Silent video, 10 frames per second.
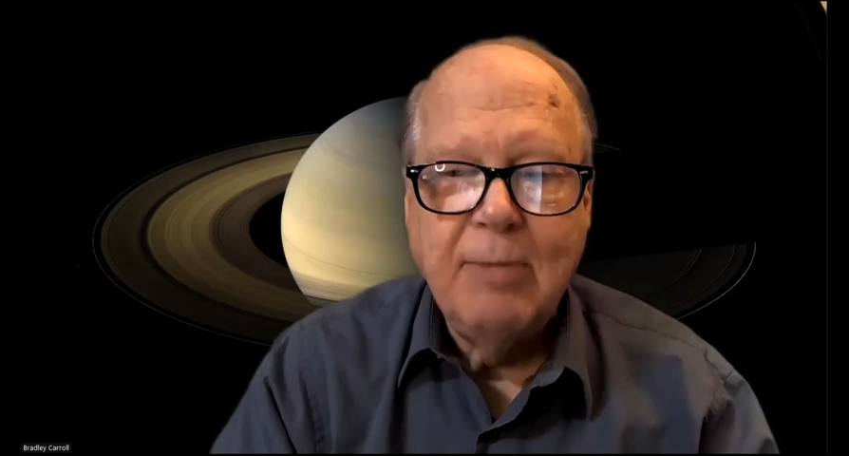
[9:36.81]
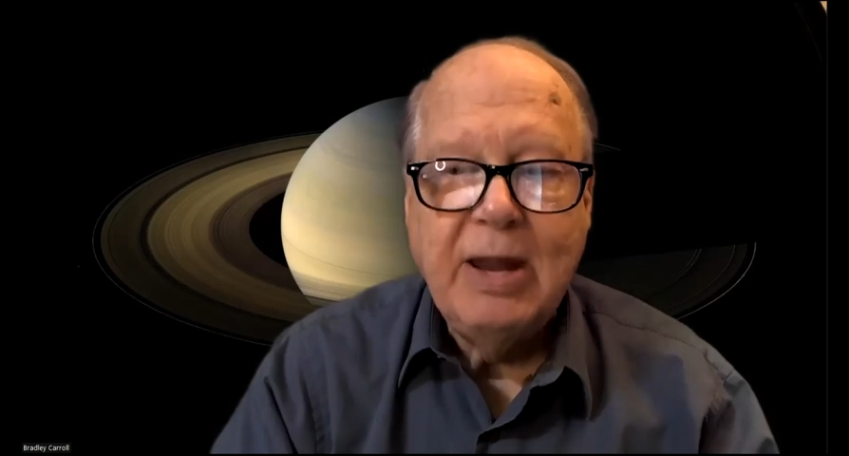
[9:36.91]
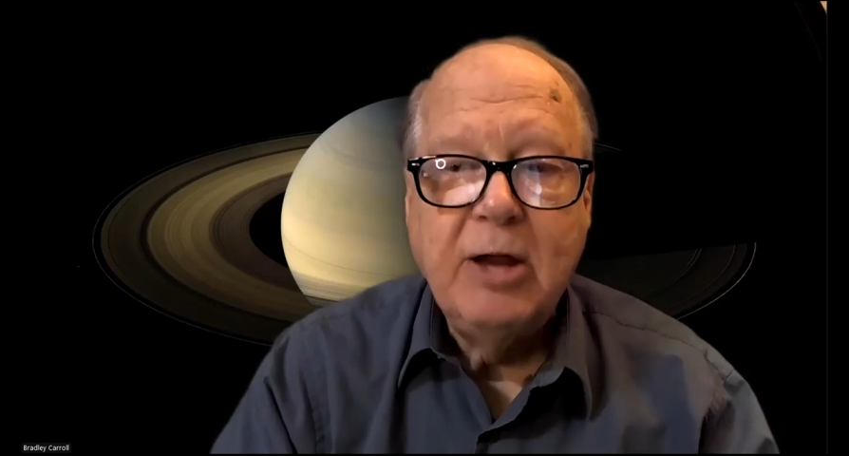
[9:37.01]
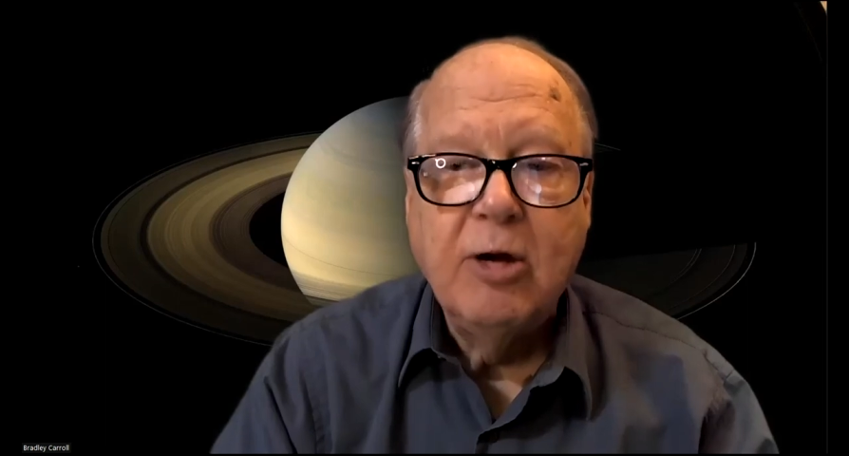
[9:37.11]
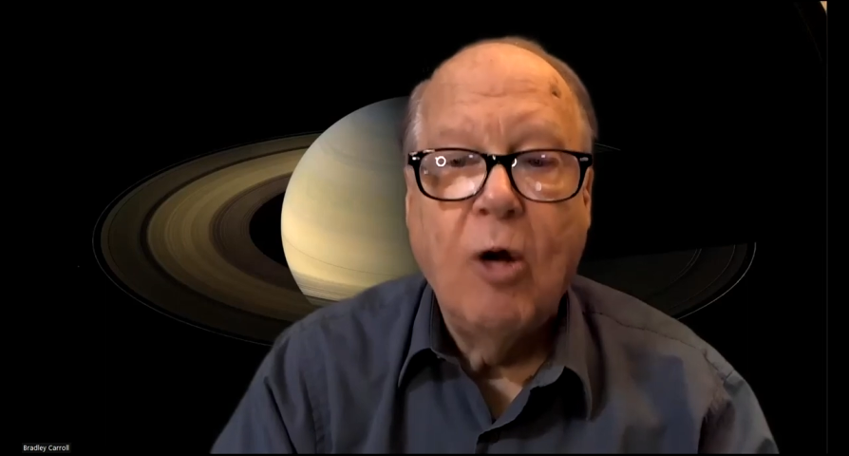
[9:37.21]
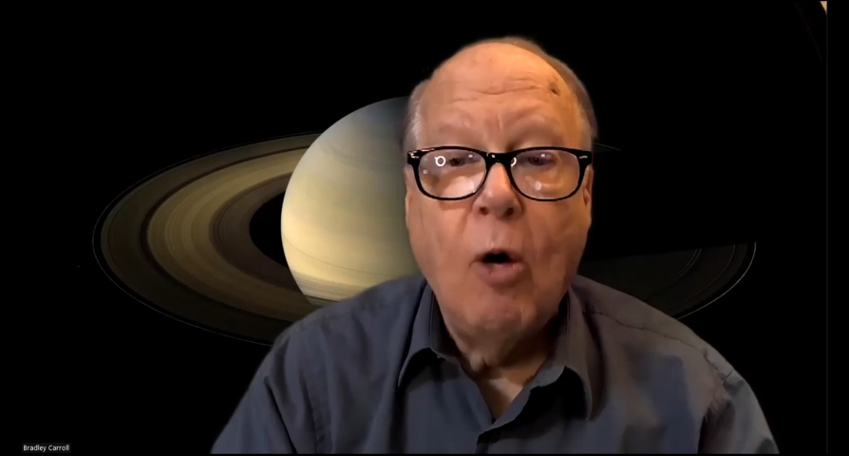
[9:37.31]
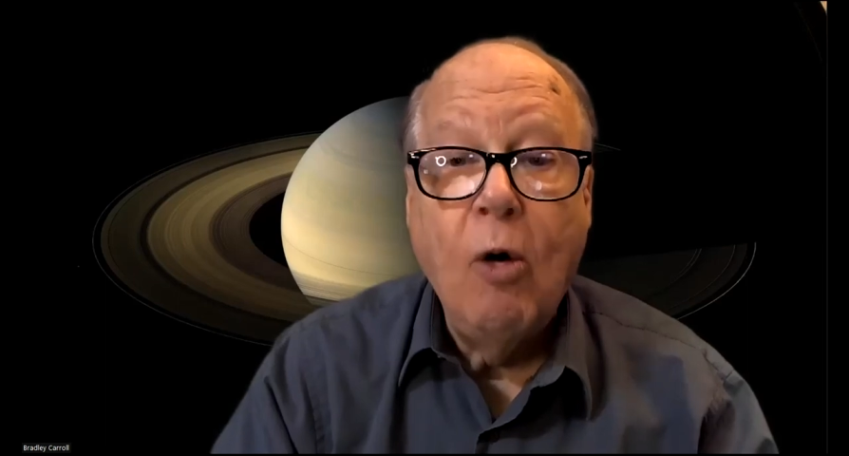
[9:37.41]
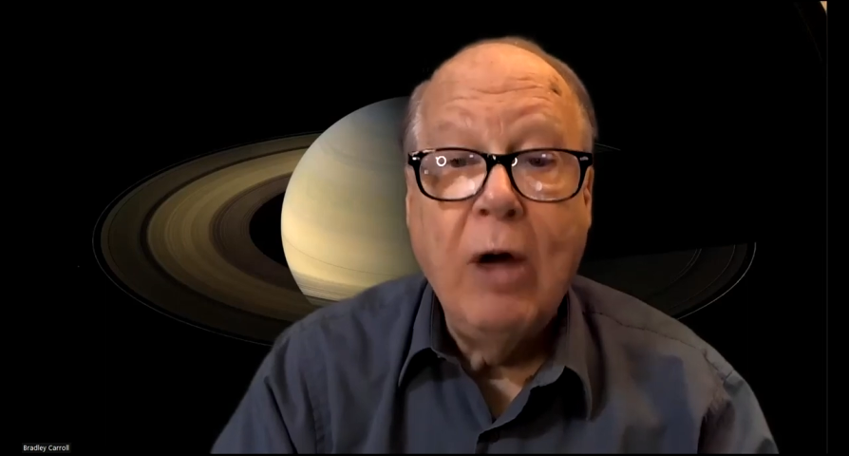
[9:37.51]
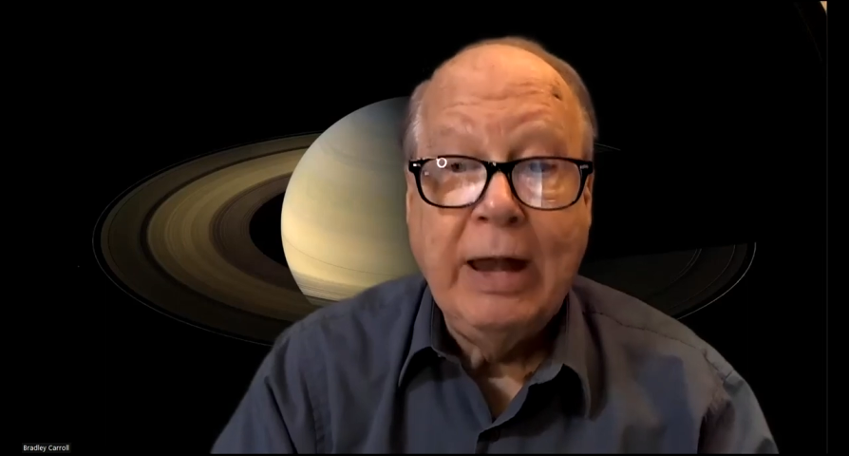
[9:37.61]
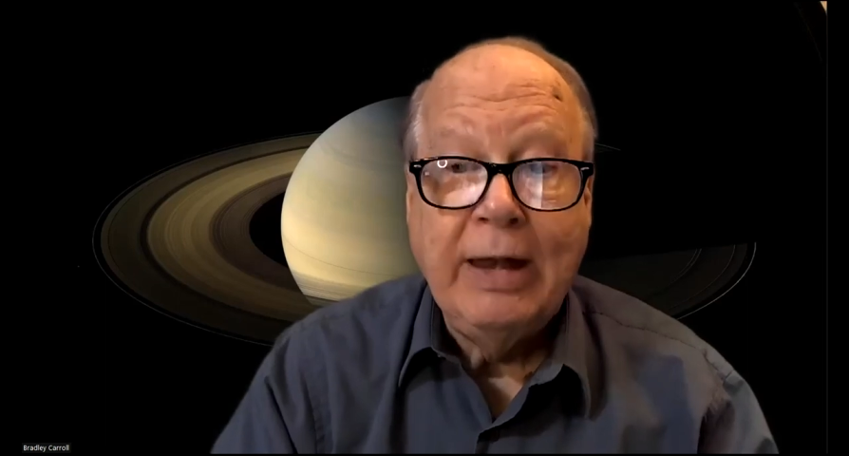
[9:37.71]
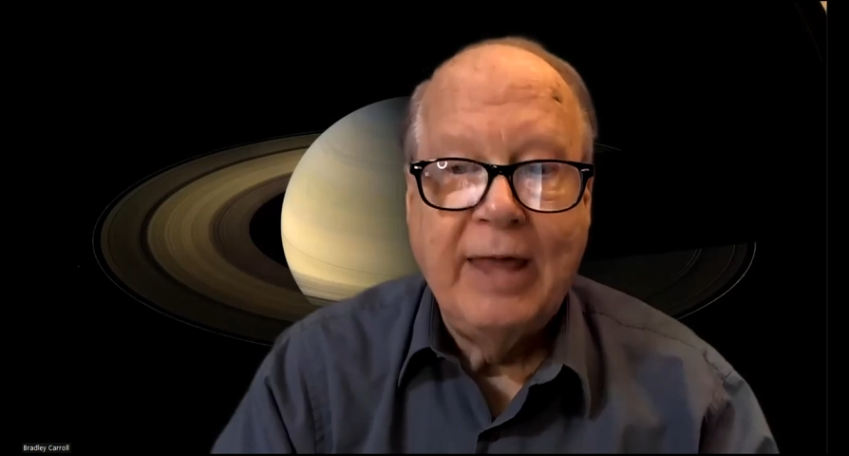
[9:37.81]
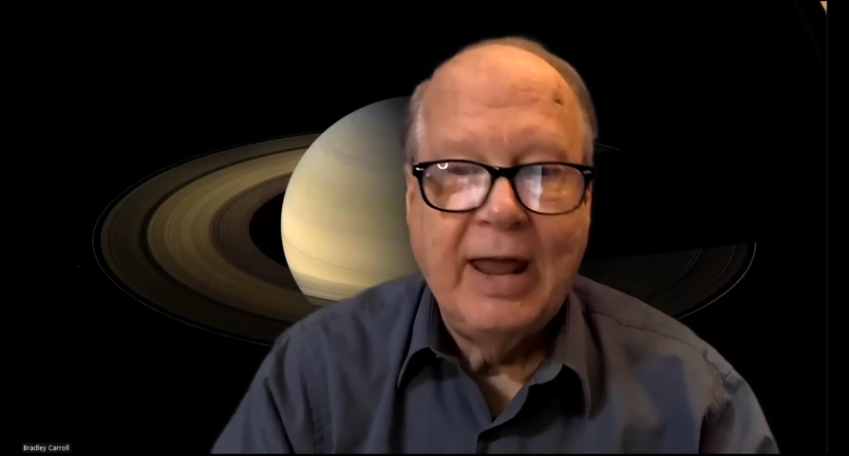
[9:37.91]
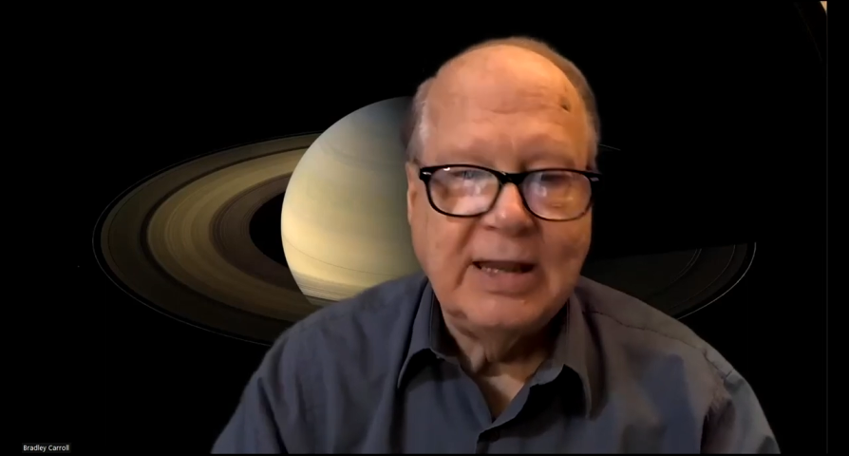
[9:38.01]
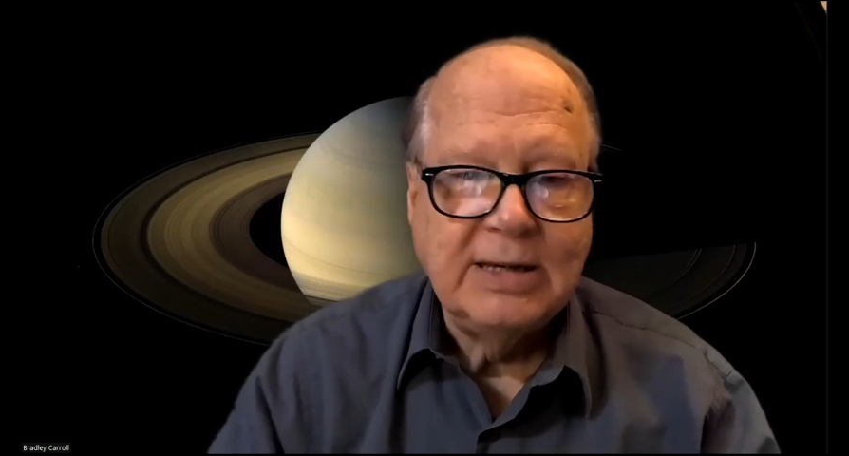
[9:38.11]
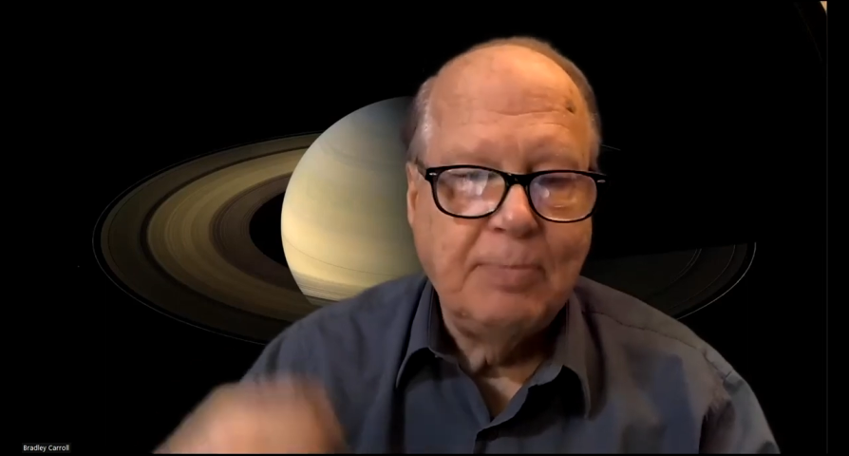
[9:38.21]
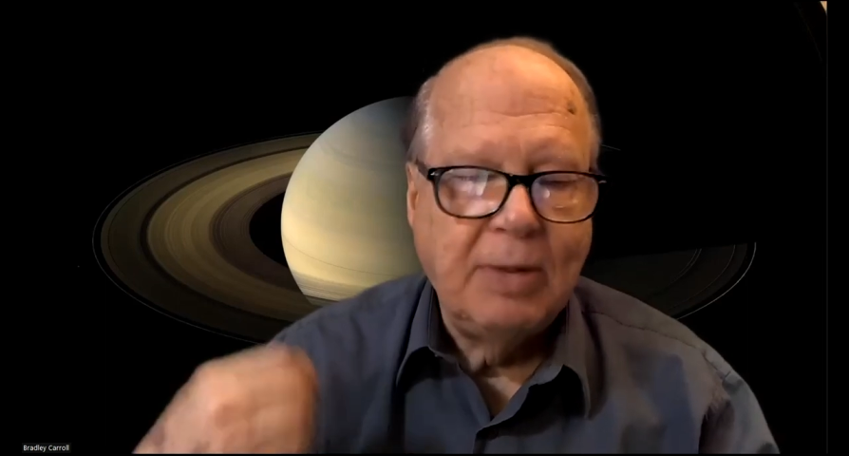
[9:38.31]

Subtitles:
a meteoroid that has